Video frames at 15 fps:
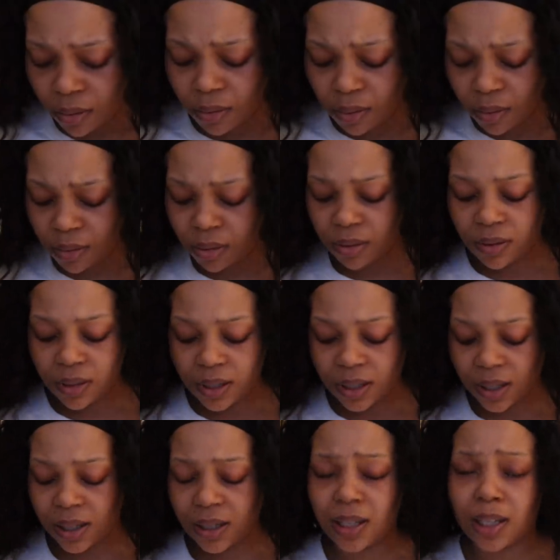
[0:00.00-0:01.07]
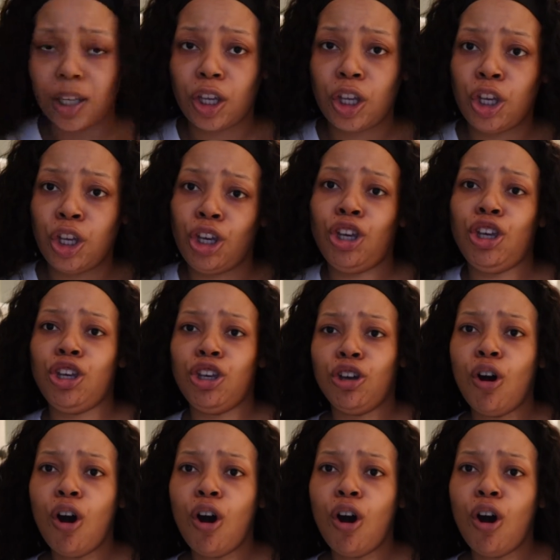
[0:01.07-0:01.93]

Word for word: Ooh, this is secure.